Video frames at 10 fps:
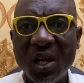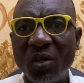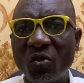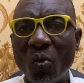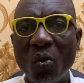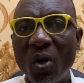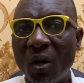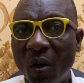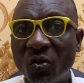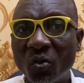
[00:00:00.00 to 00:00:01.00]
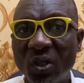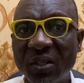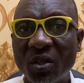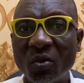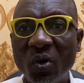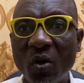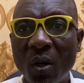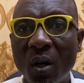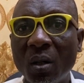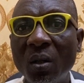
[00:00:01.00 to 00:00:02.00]
So also there's what we
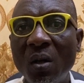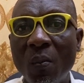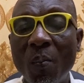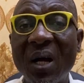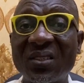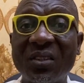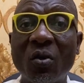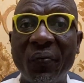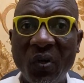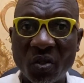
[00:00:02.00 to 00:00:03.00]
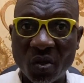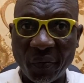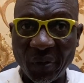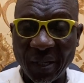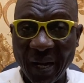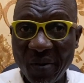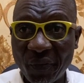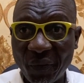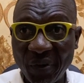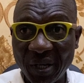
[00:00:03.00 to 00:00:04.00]
call Masters of Philosophy,
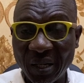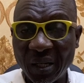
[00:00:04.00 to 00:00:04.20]
MPhil,